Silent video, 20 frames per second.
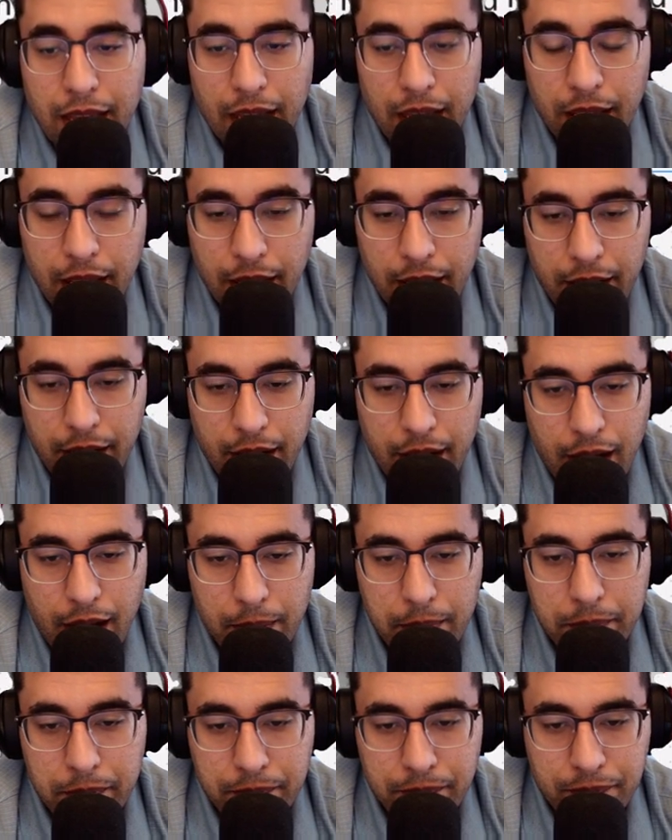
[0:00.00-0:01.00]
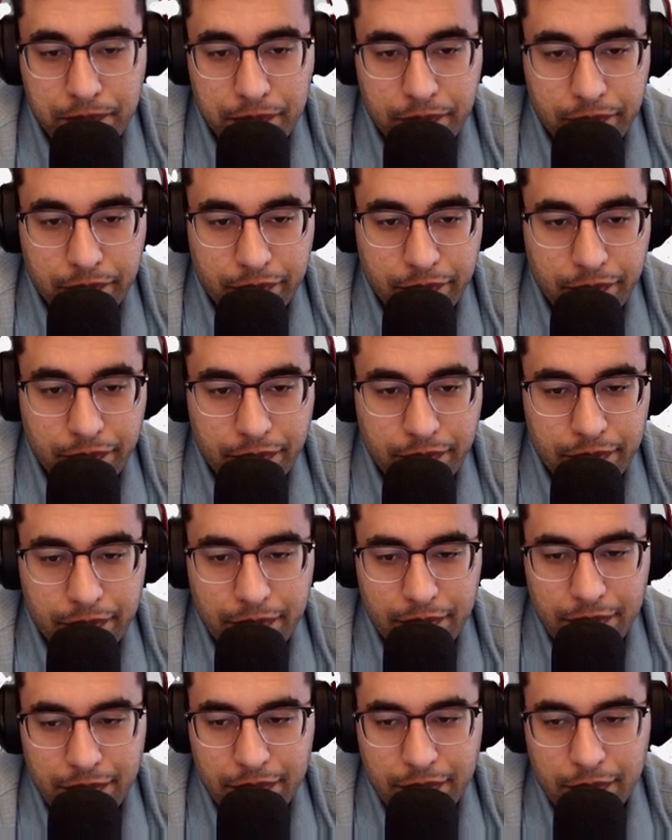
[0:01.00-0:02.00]
And
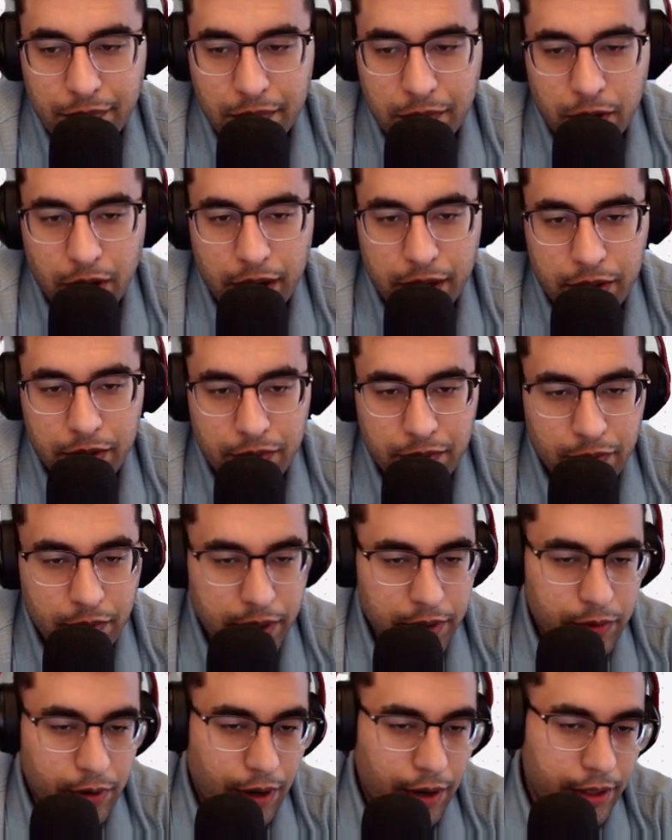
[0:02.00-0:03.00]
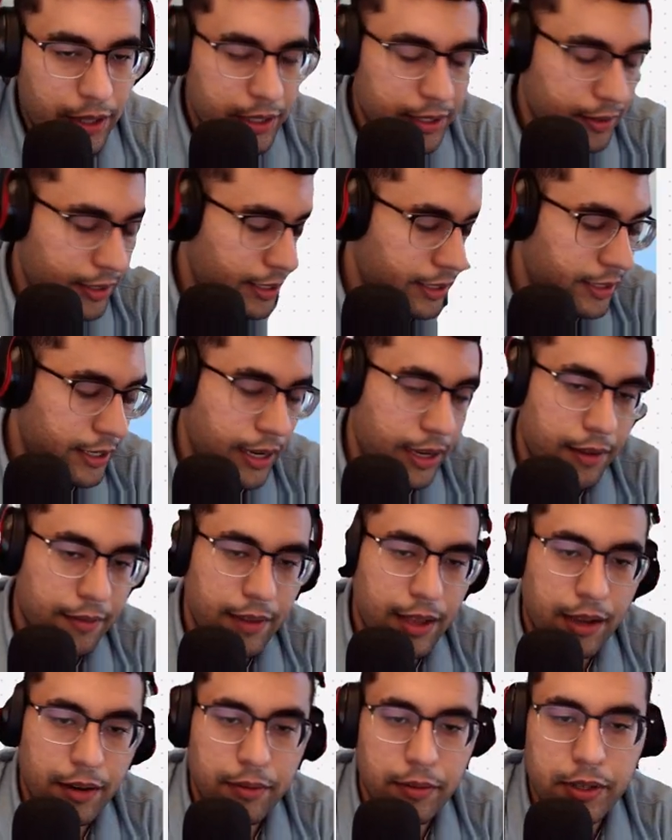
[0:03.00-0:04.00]
go ahead, redraw this because I
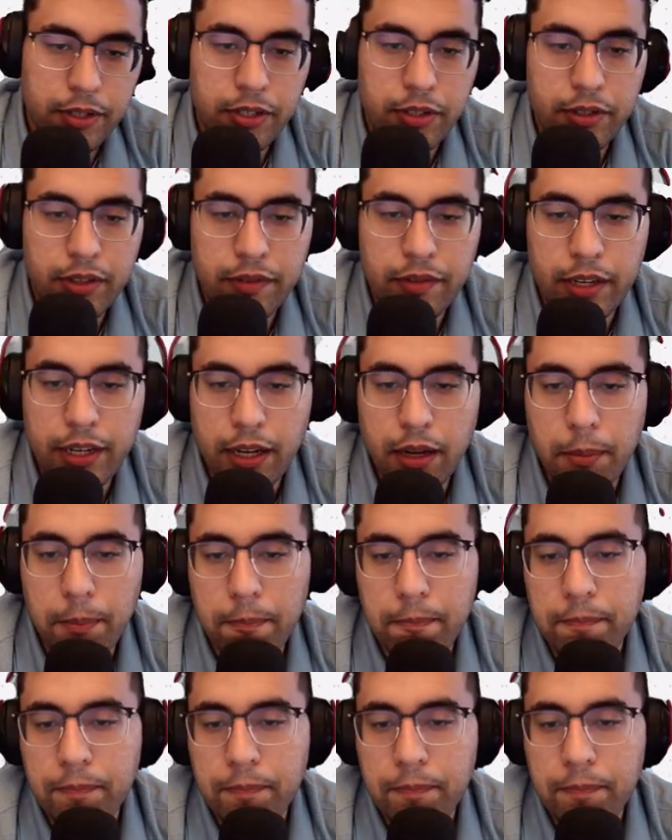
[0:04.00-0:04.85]
had to reshoot the video.